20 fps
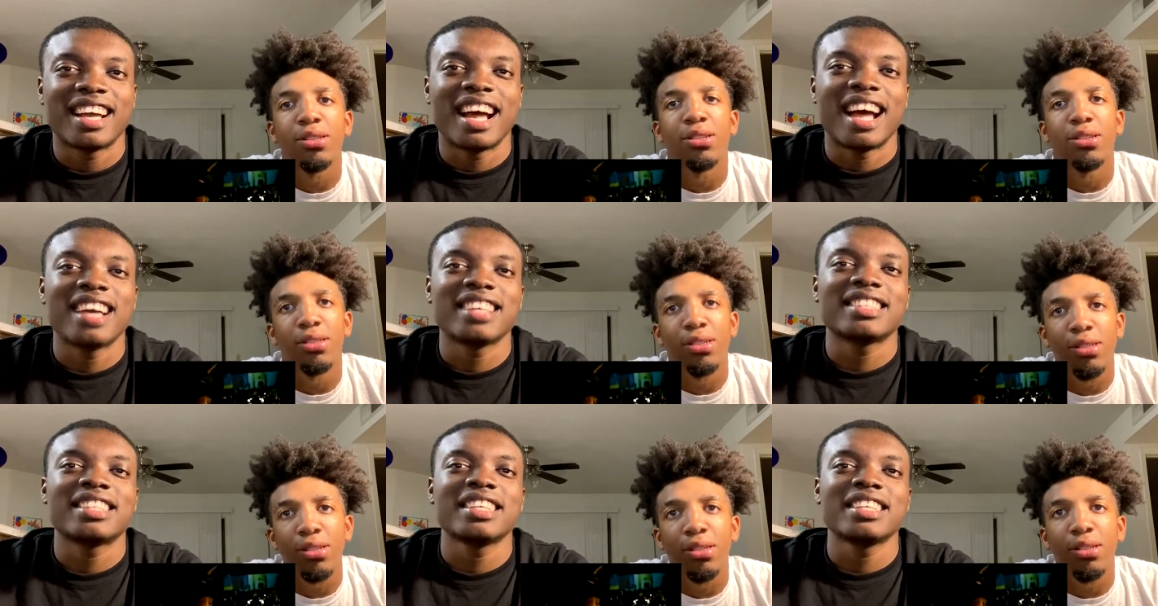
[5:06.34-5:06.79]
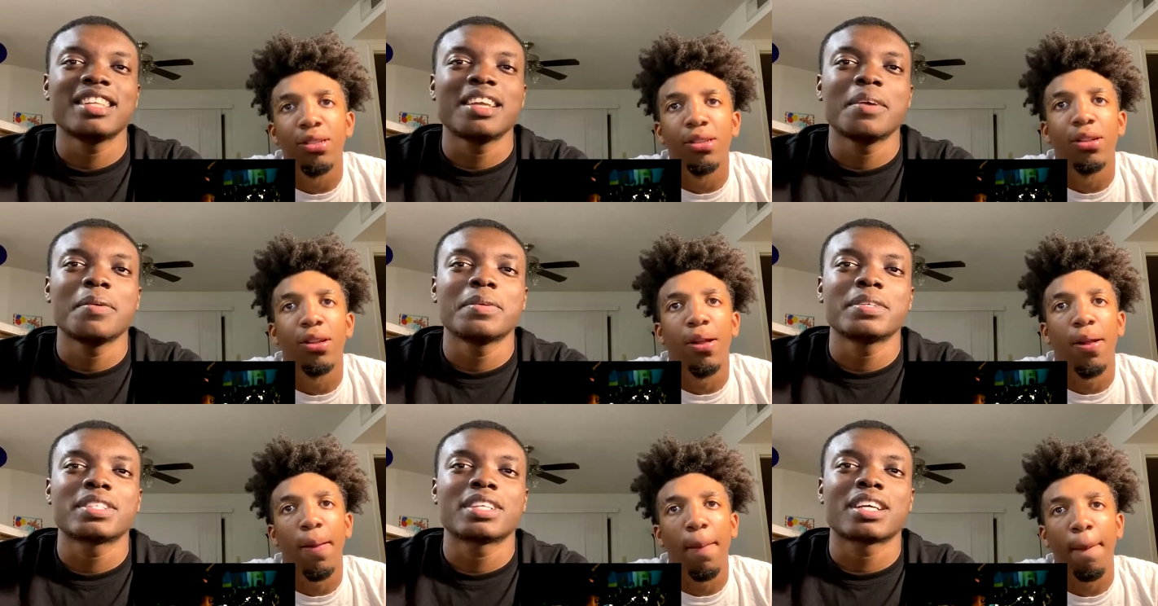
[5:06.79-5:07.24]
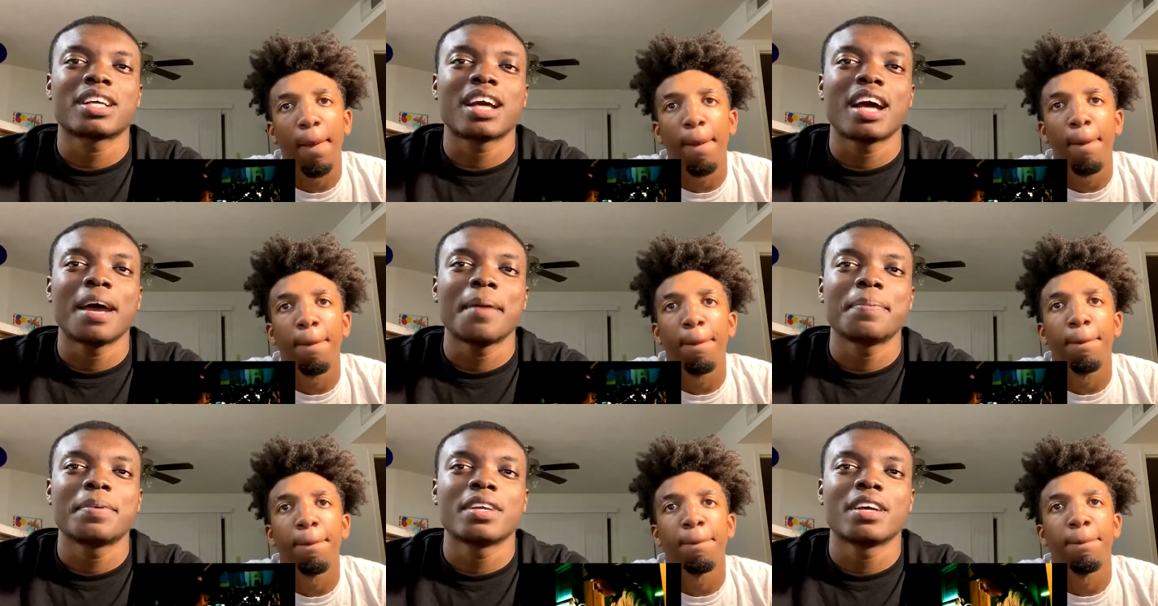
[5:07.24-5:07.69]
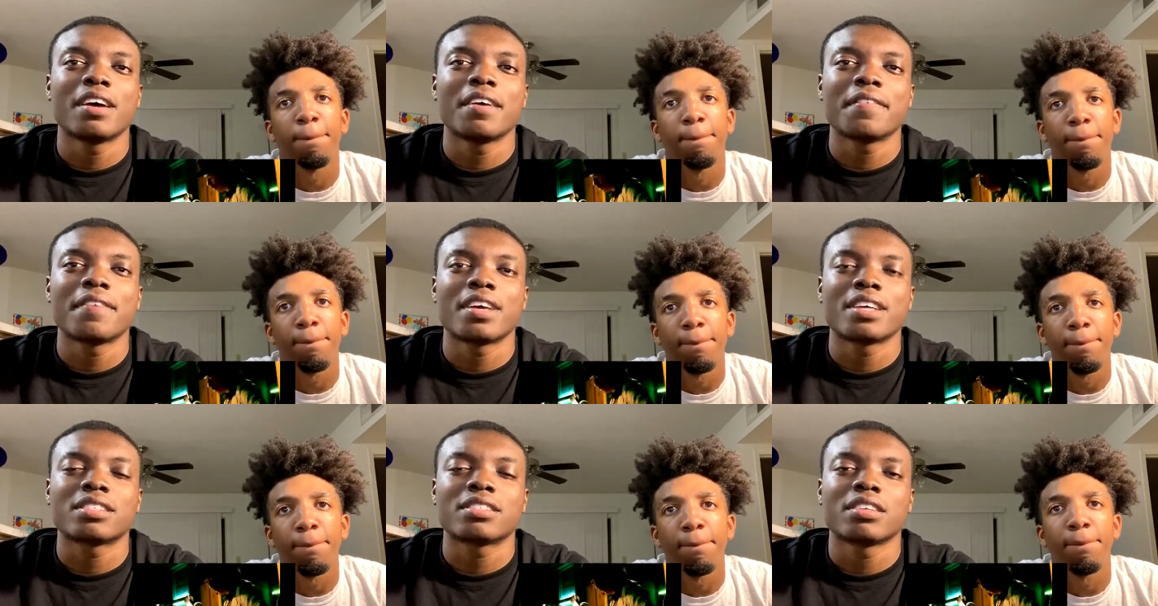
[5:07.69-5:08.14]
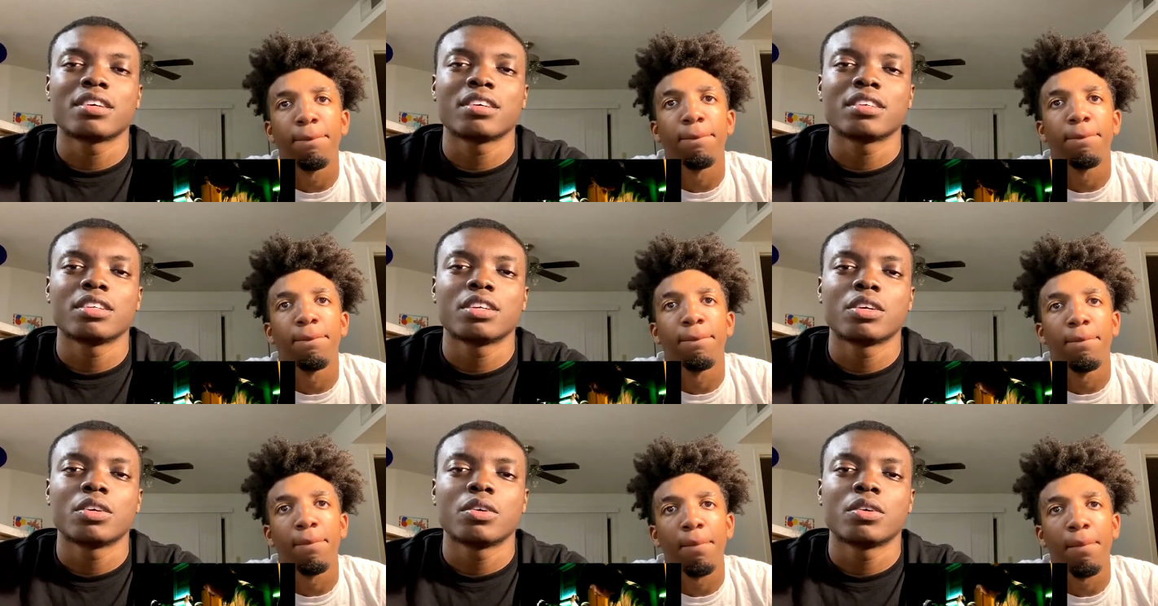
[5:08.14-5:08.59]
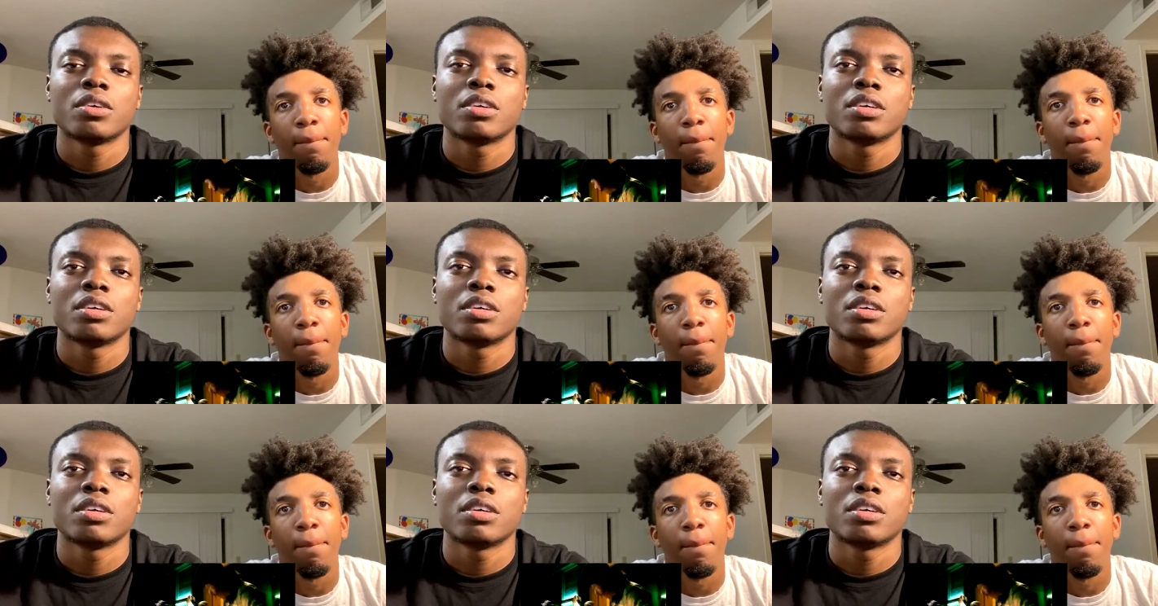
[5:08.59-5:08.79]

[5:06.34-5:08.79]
Speaker 1: I think that was a copy of that song though.